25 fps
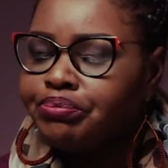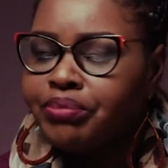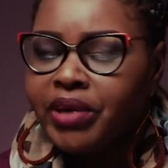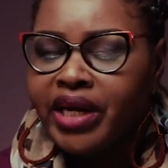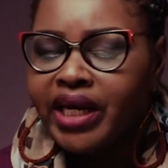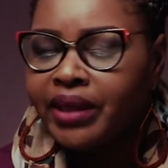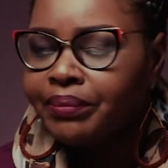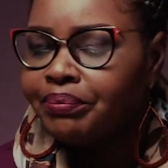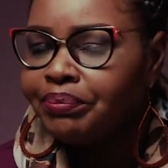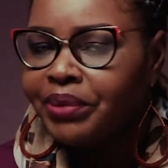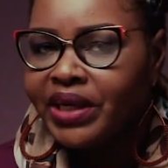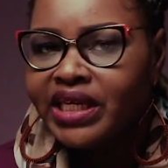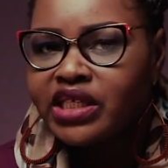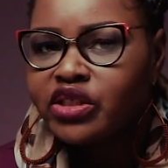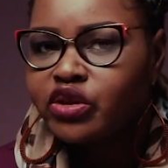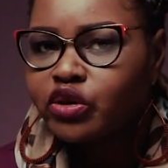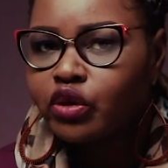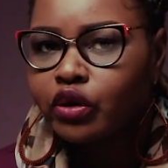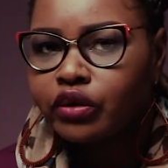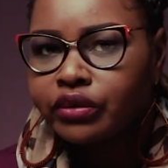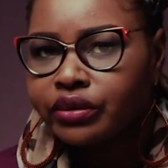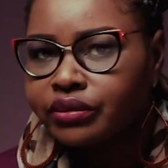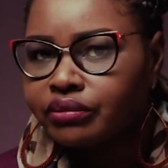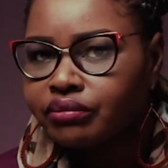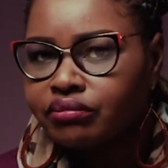based
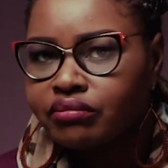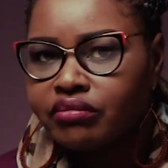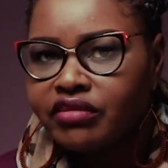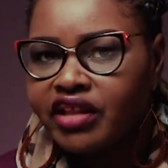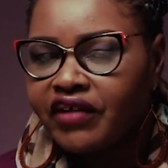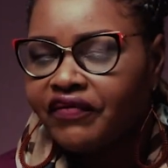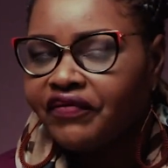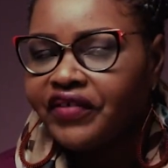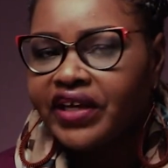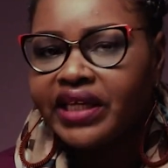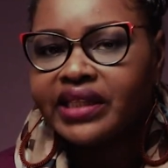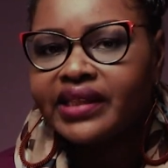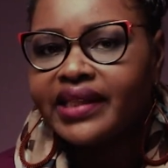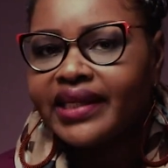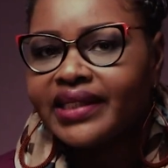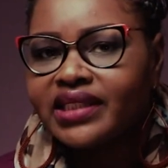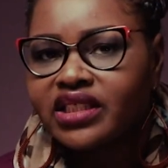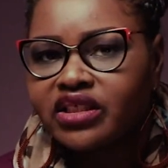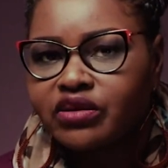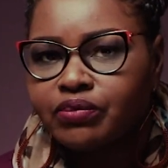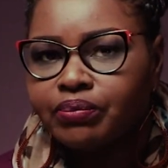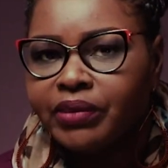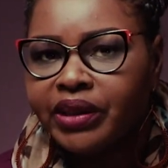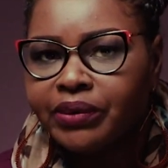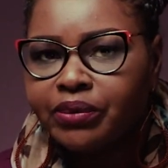on the fact that
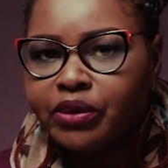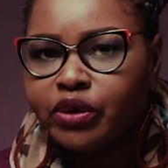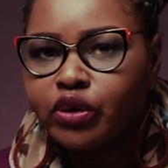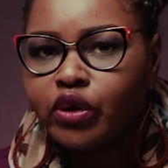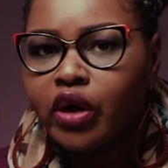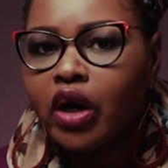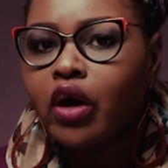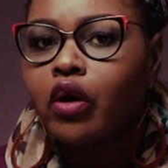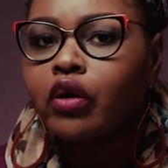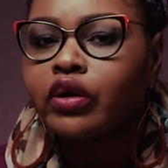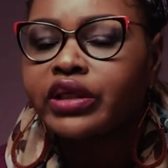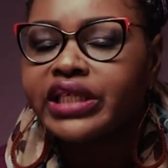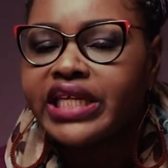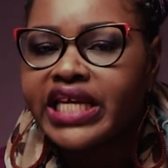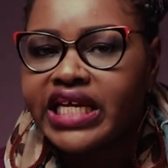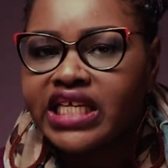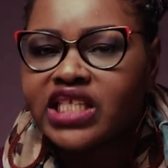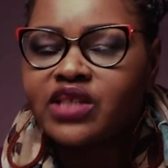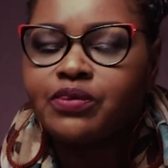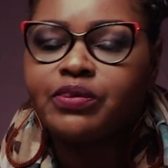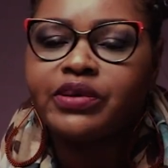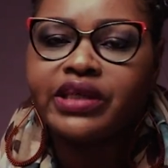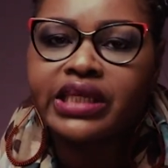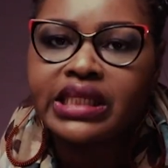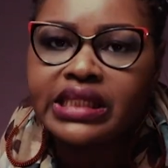maybe you are only
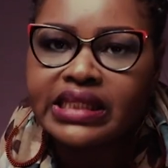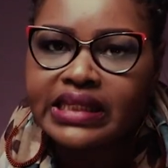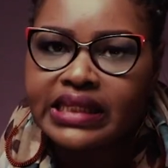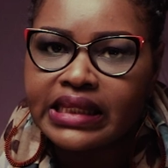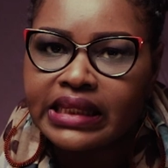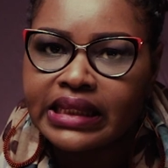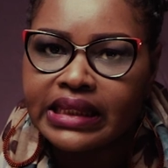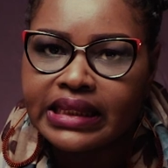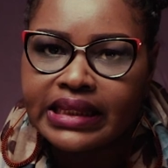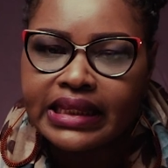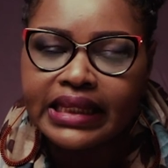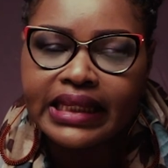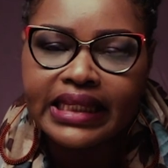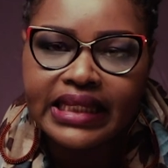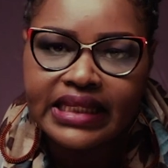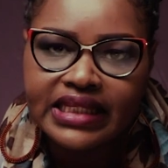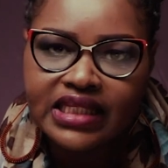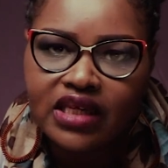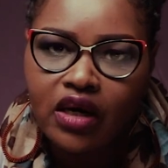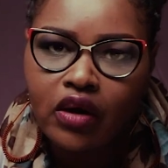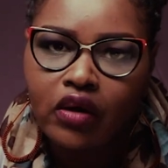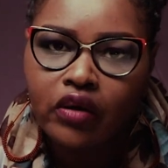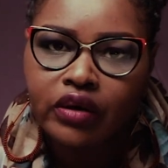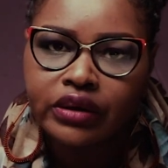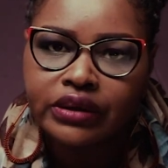experiencing it later
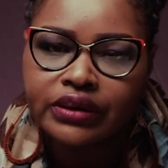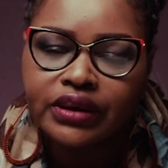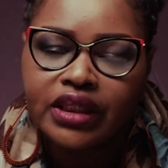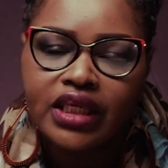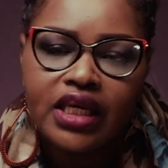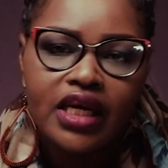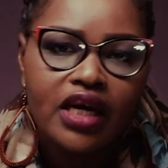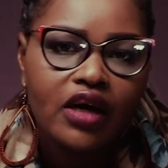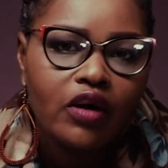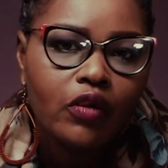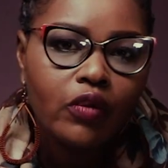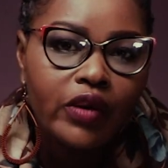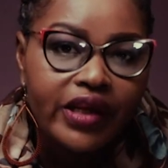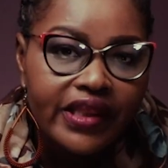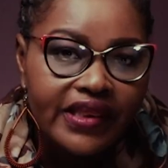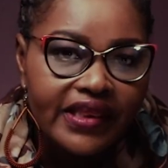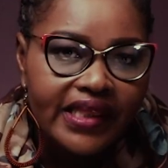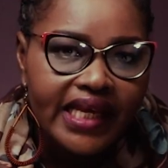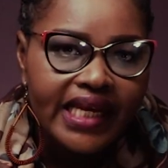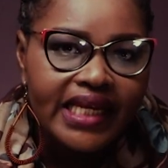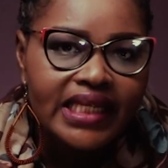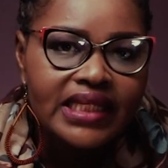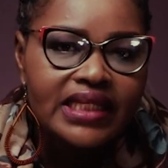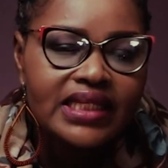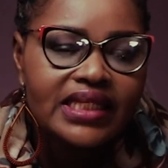on. With
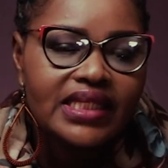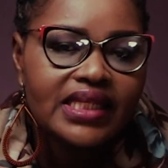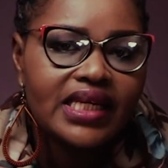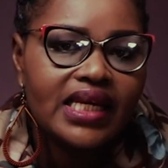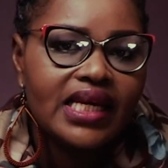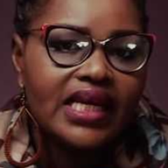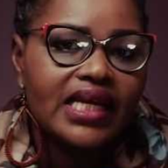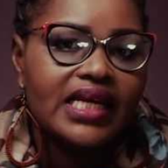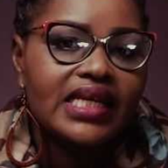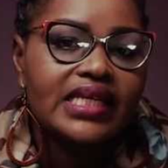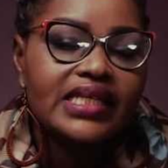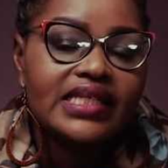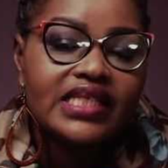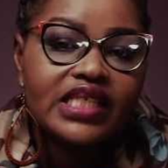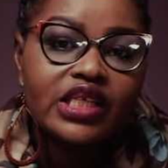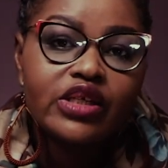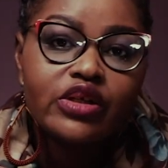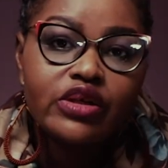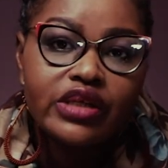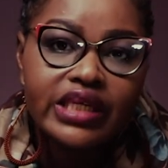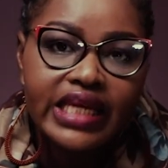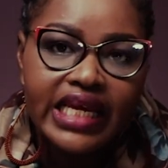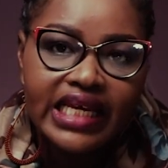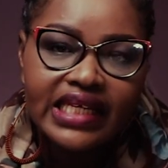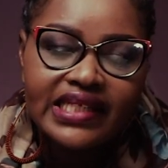that, see you
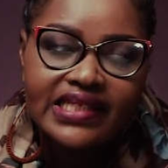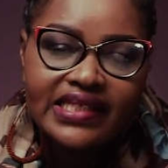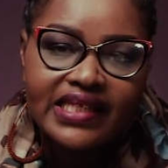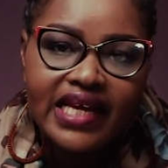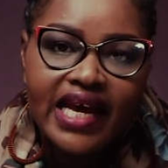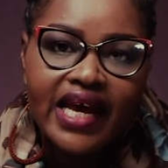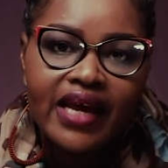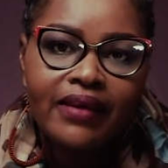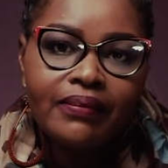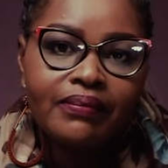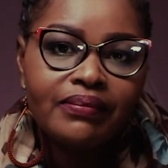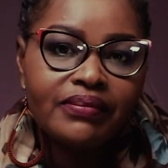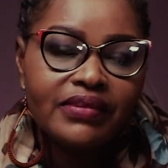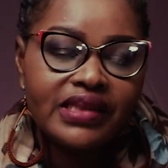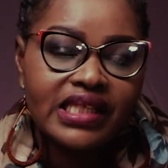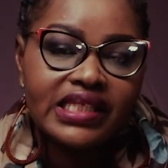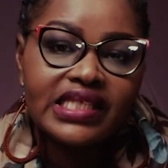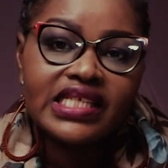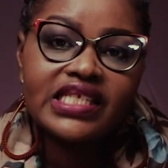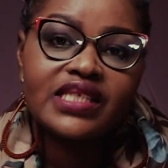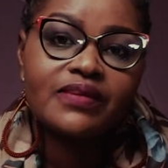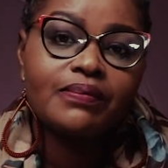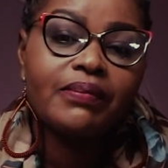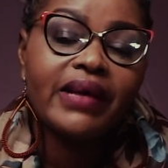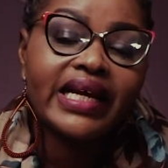next time. This
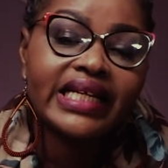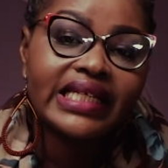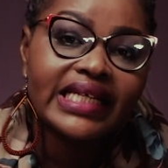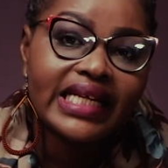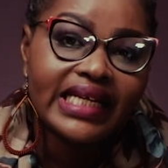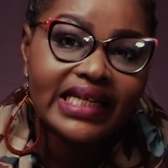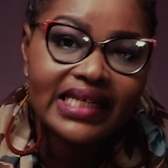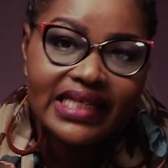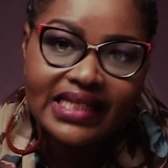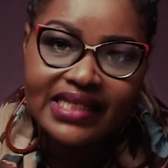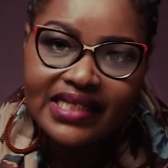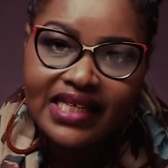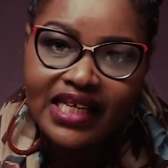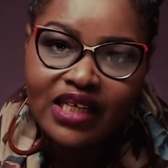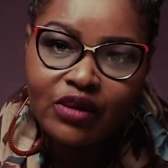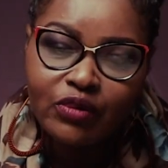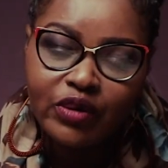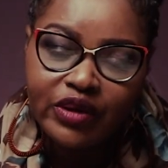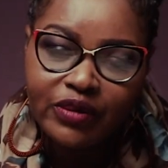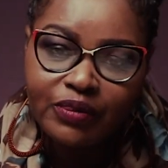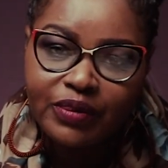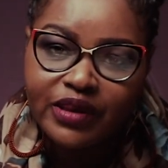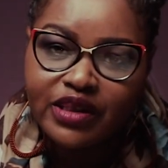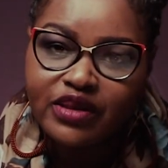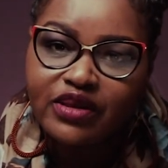is Monday ReTsene with
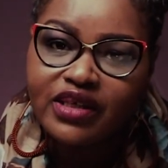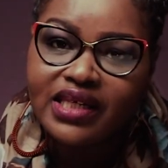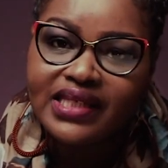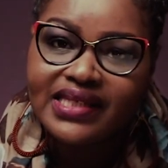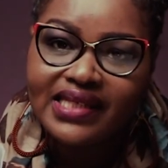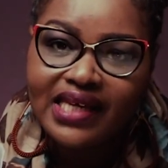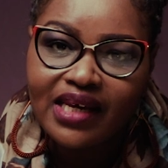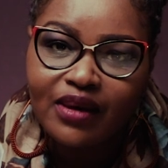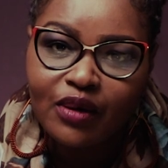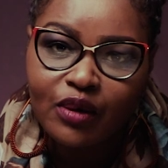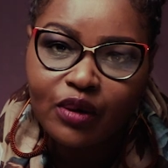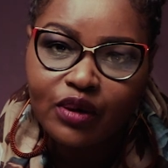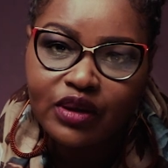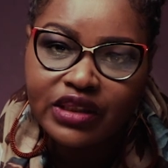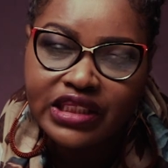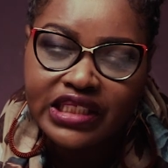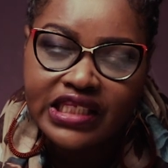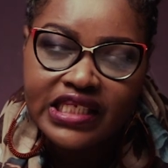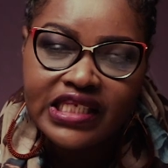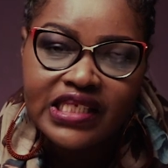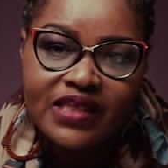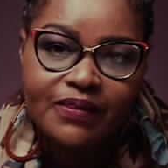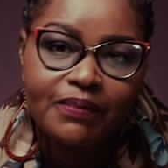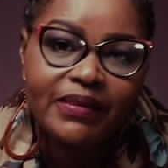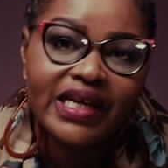Pretoria
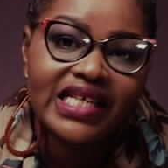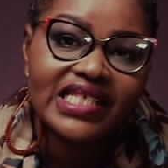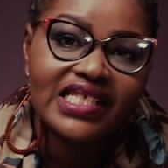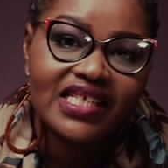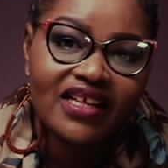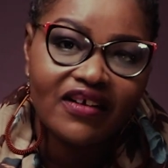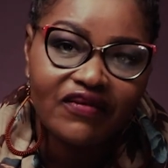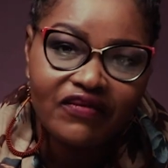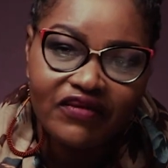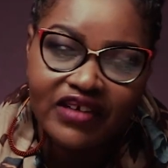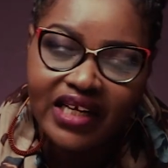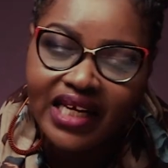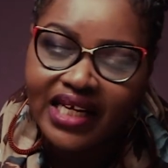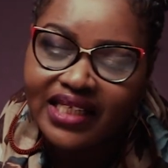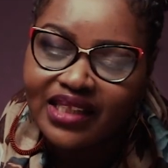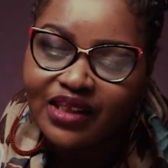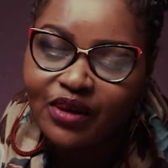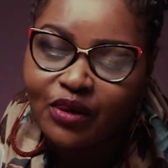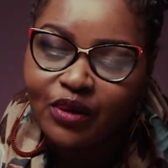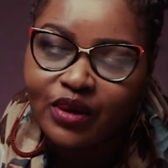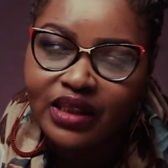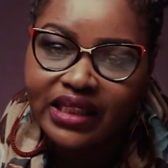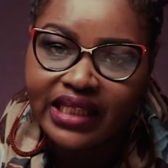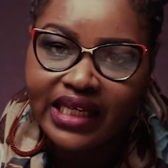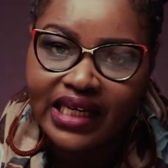Psychologists. Myself,
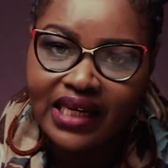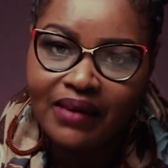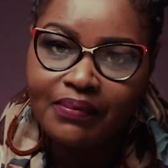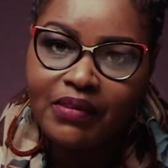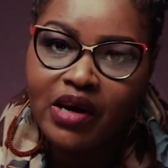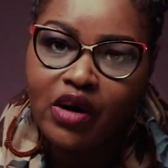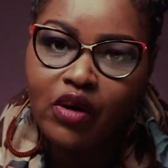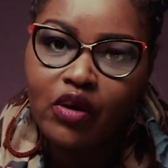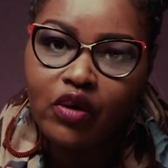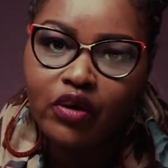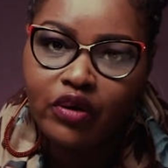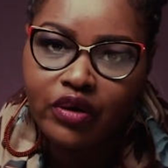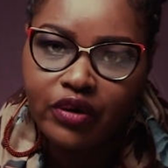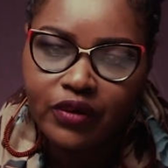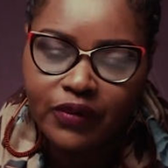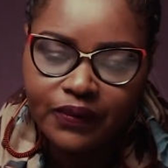Ndala-Magoro.